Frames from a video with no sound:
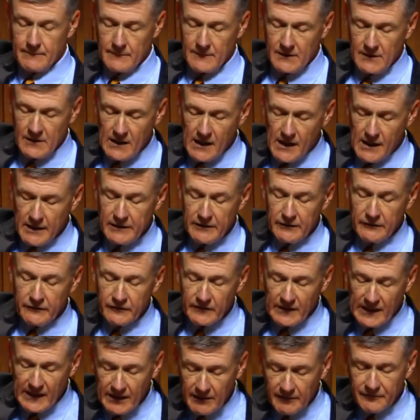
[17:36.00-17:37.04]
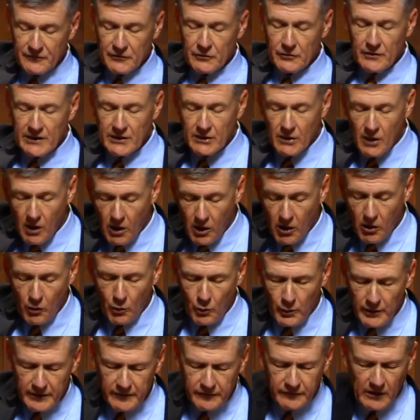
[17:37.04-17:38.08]
God is ever and
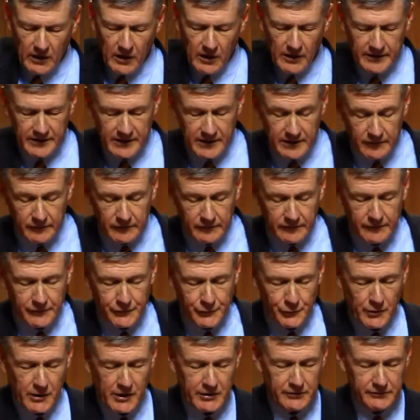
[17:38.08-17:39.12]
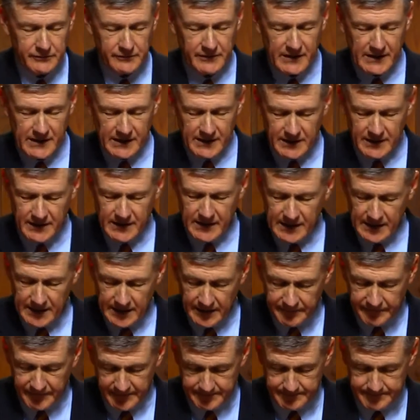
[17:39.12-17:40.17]
always on his throne in
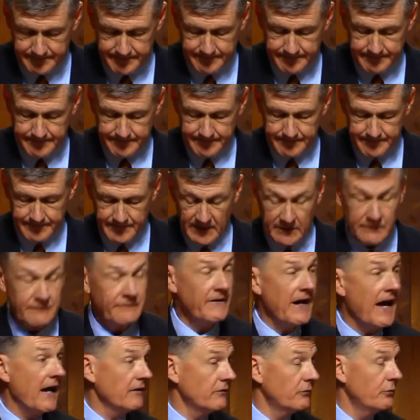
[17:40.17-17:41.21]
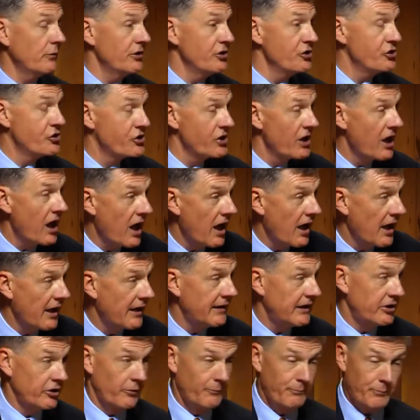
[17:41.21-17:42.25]
heaven. In fact, when
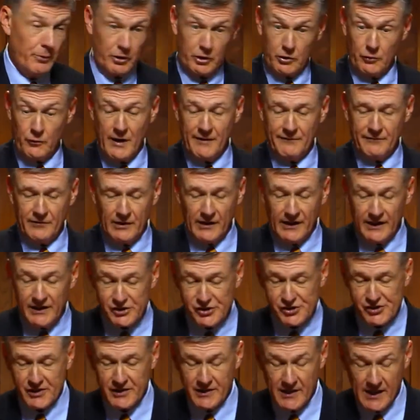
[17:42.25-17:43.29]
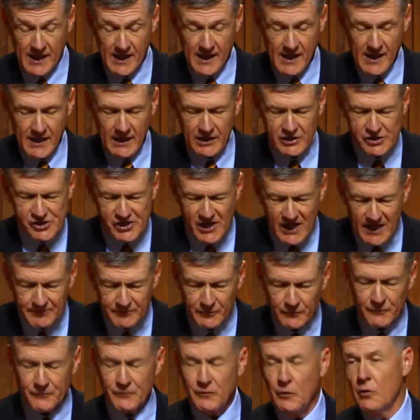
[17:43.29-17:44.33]
John in the book of Revelation, in
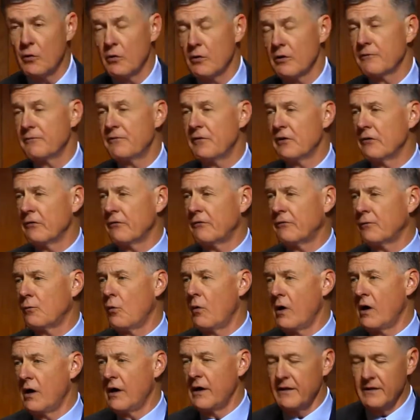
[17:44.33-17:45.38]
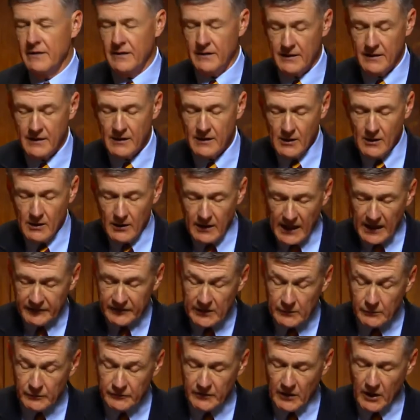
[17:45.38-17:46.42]
chapter 4, verse 1, as
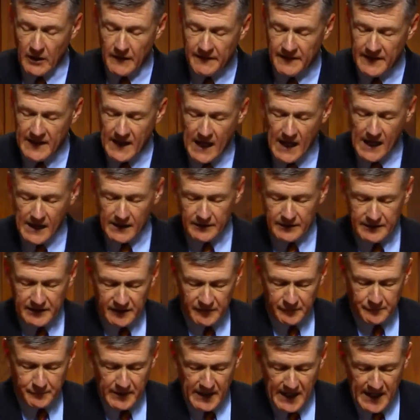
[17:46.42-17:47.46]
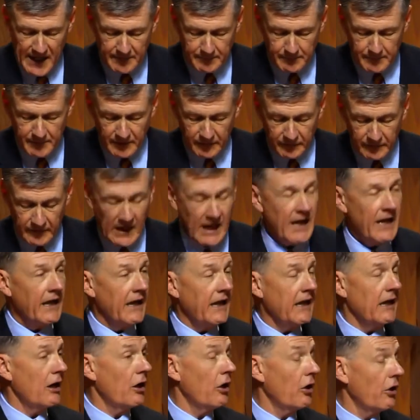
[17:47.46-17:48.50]
he was on the island of Patmos,
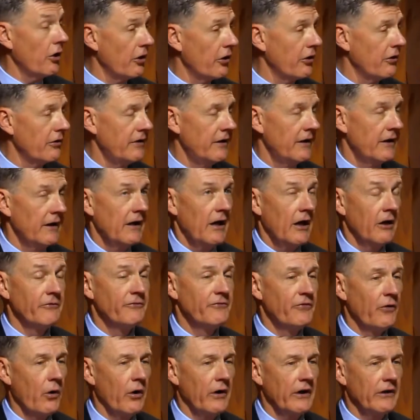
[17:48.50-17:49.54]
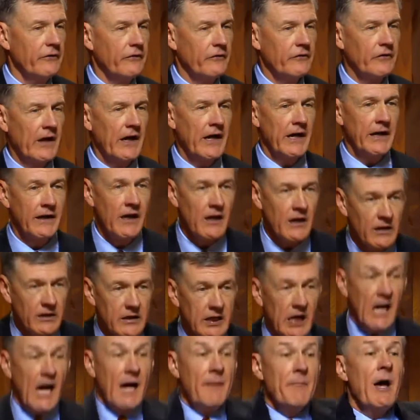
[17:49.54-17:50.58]
he heard a voice saying,
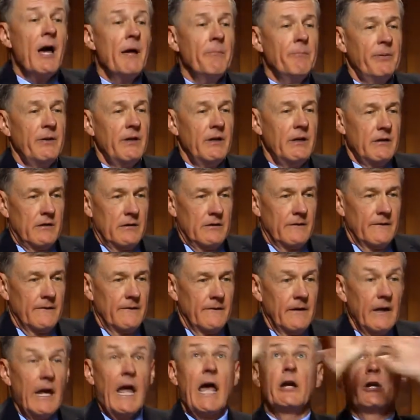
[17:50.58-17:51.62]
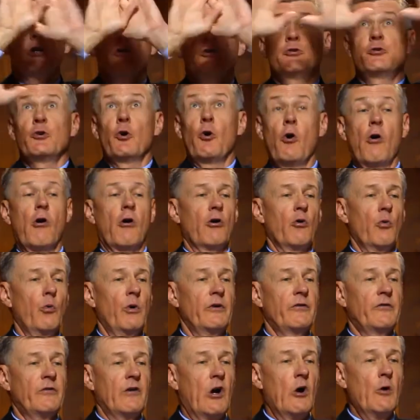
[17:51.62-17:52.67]
Come up here. And a door
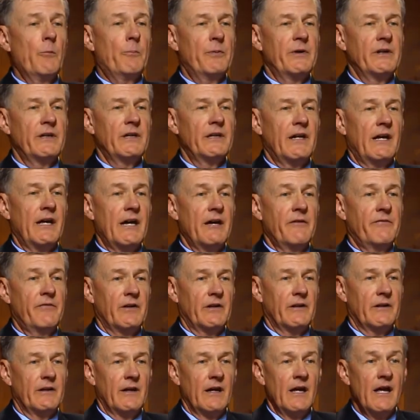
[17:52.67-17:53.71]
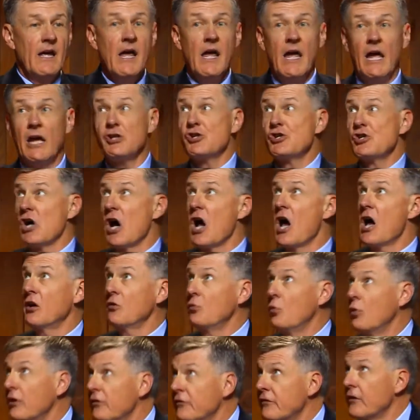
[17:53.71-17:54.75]
was opened in heaven. And
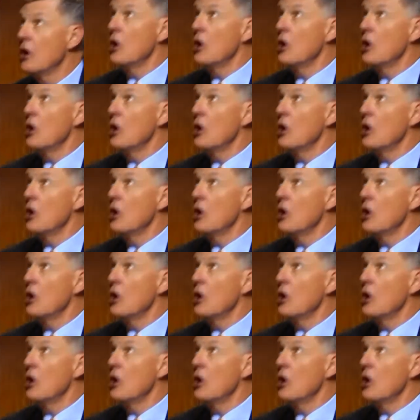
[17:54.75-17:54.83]
John was